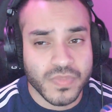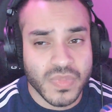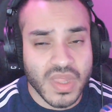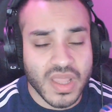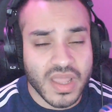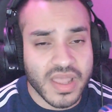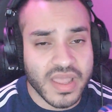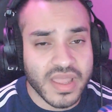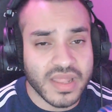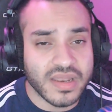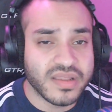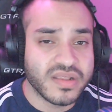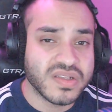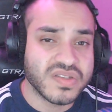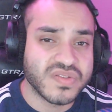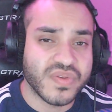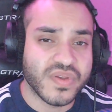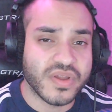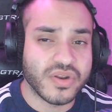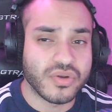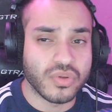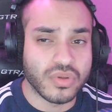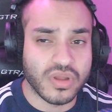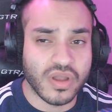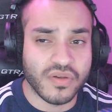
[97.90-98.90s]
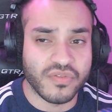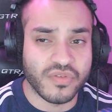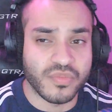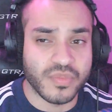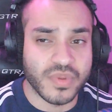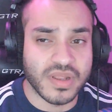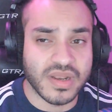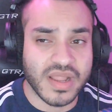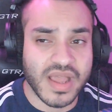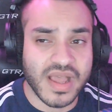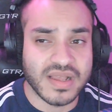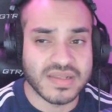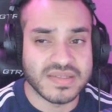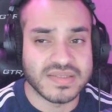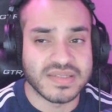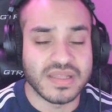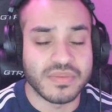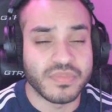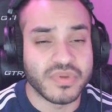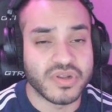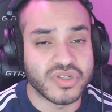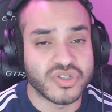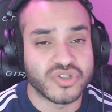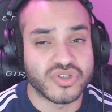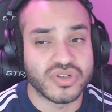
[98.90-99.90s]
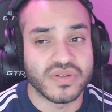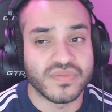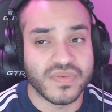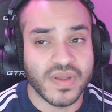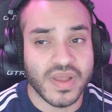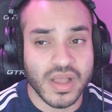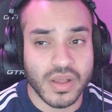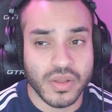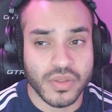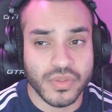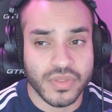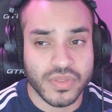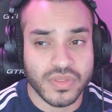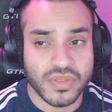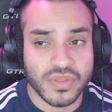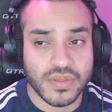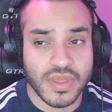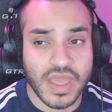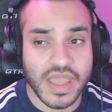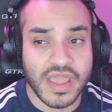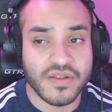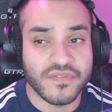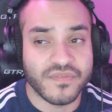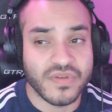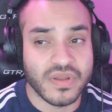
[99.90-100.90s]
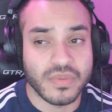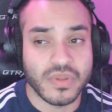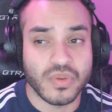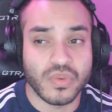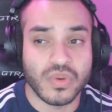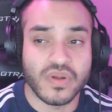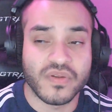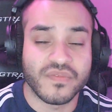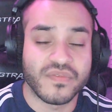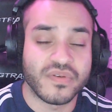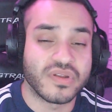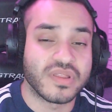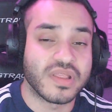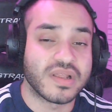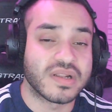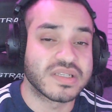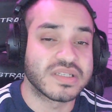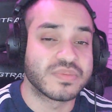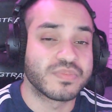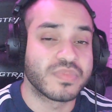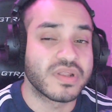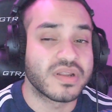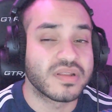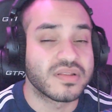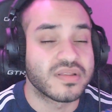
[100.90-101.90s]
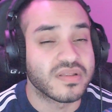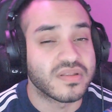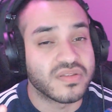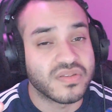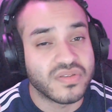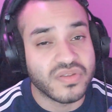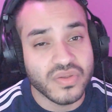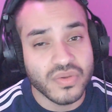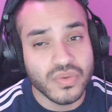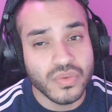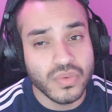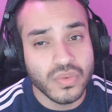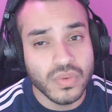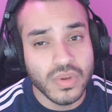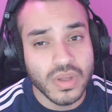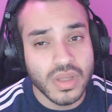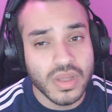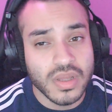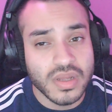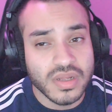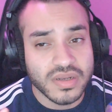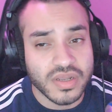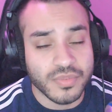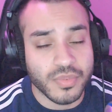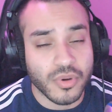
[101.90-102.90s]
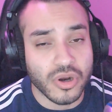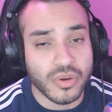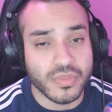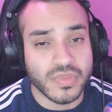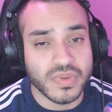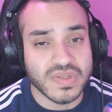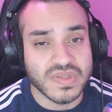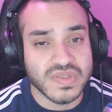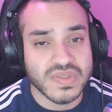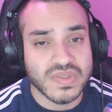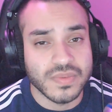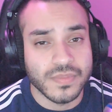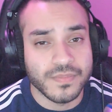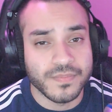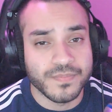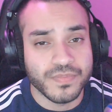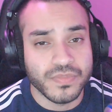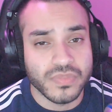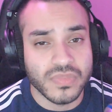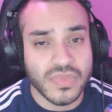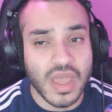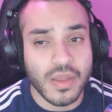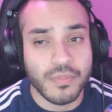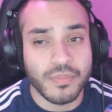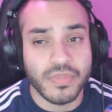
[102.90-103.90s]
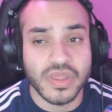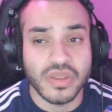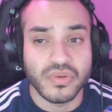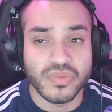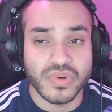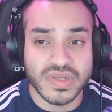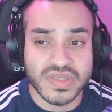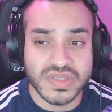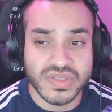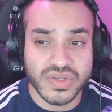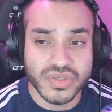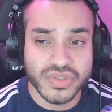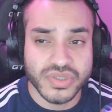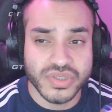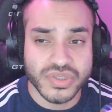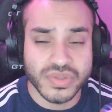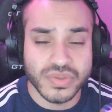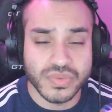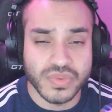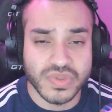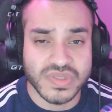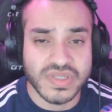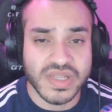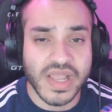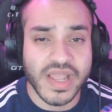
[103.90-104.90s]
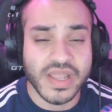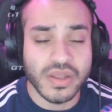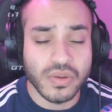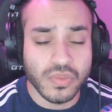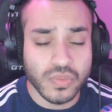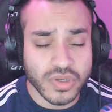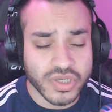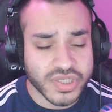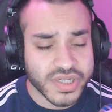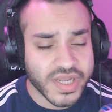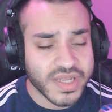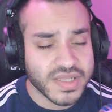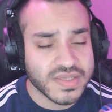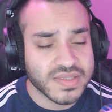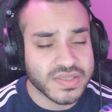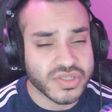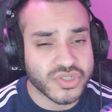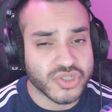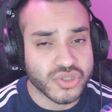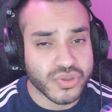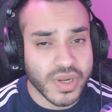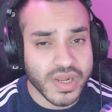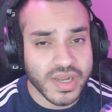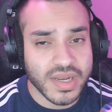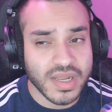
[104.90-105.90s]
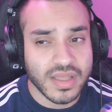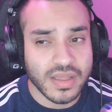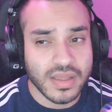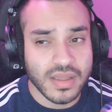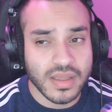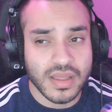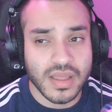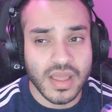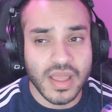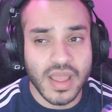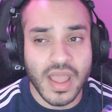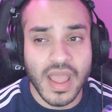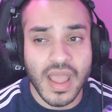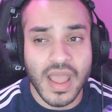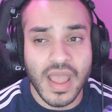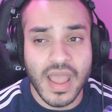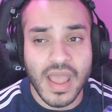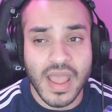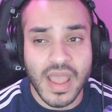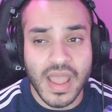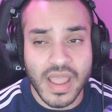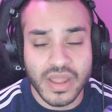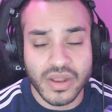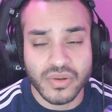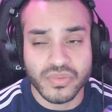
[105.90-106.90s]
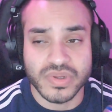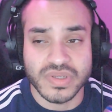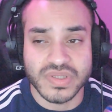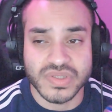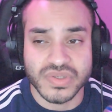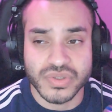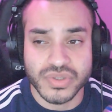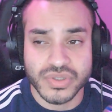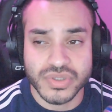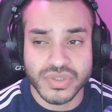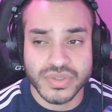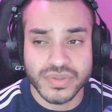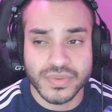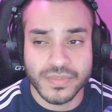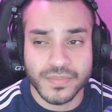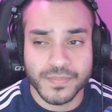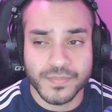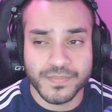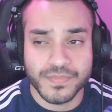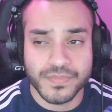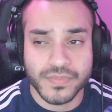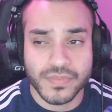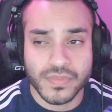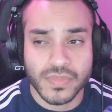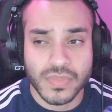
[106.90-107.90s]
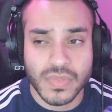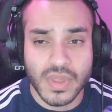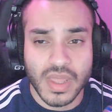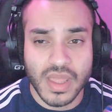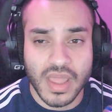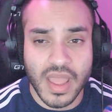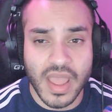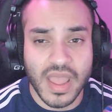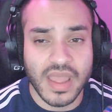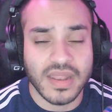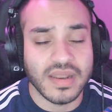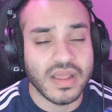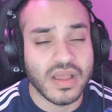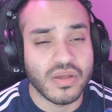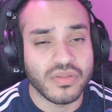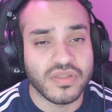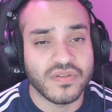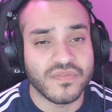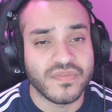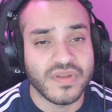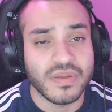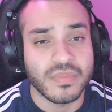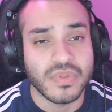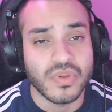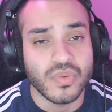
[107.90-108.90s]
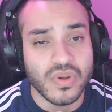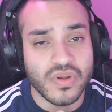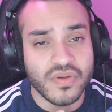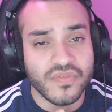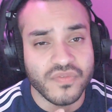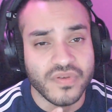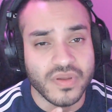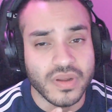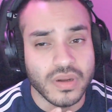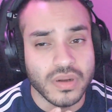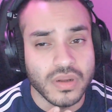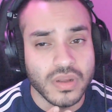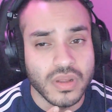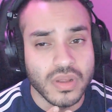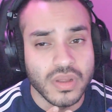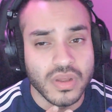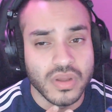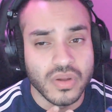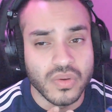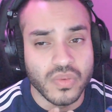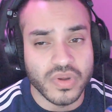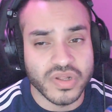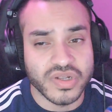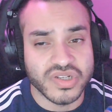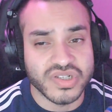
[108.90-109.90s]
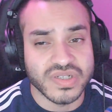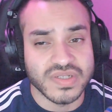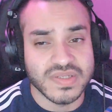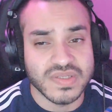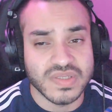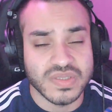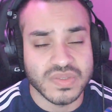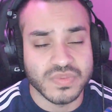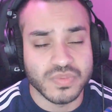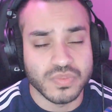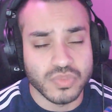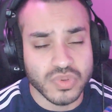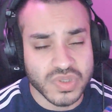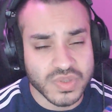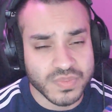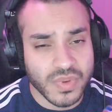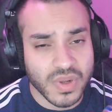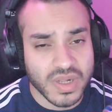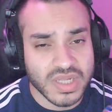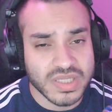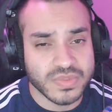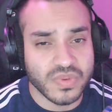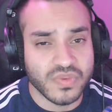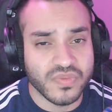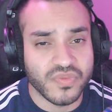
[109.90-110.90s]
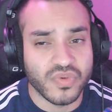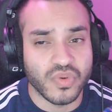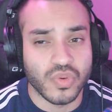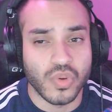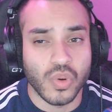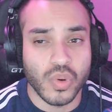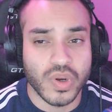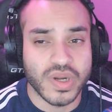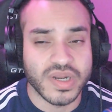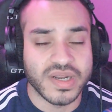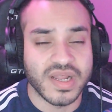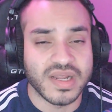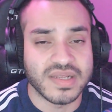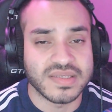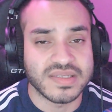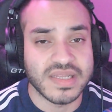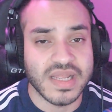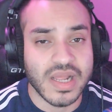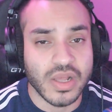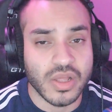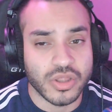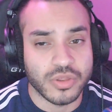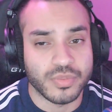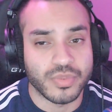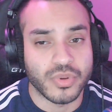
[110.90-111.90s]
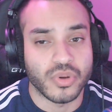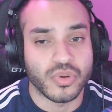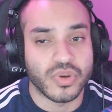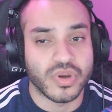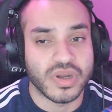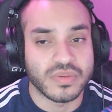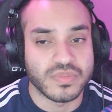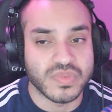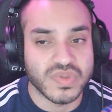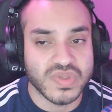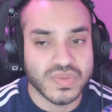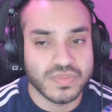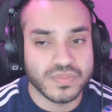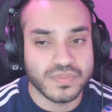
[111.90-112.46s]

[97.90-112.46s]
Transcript: India's federal government has the Ministry of Health and Family Welfare that is split into two departments, that being research, which aids in training and research, and health and family welfare, which is responsible for organizing health programs.